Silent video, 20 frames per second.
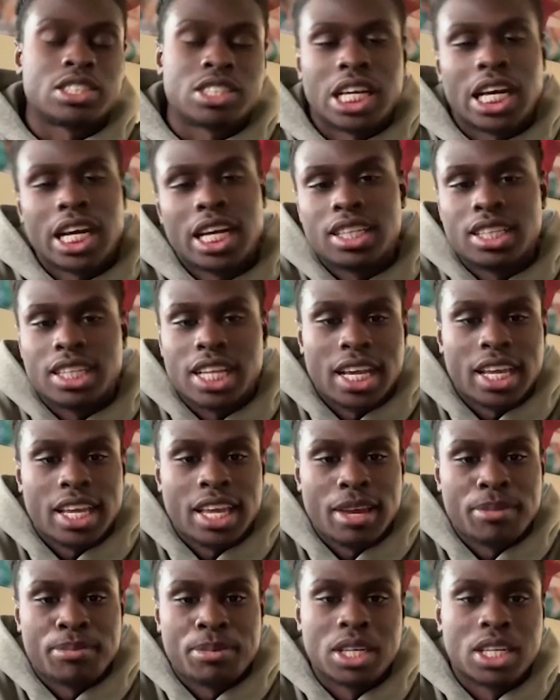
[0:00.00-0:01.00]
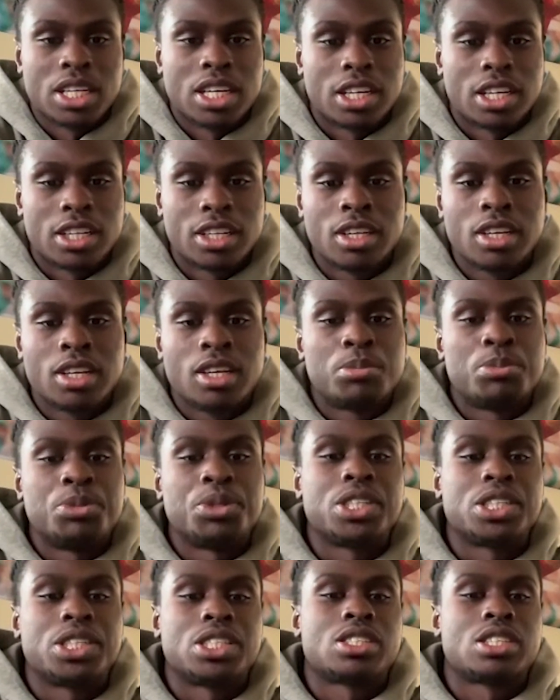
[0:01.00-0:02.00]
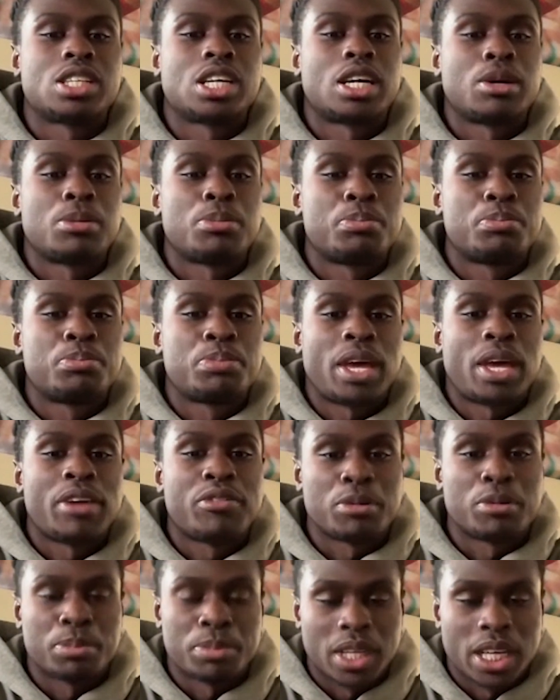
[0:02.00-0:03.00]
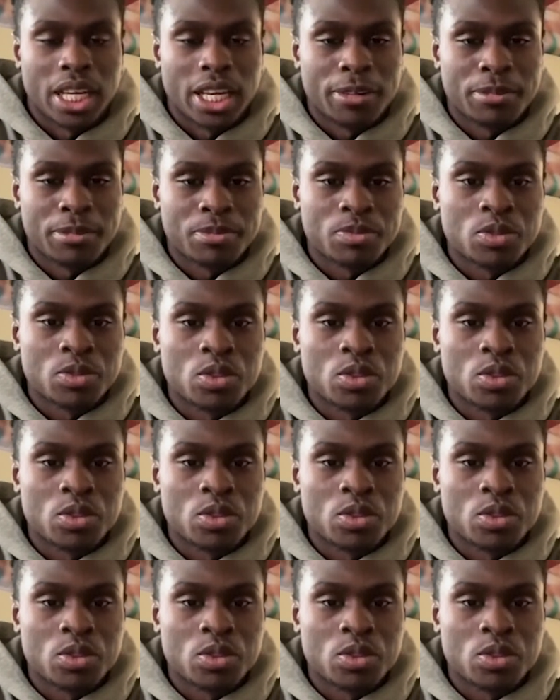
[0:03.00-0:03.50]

That can't be done, because it's like pay for play,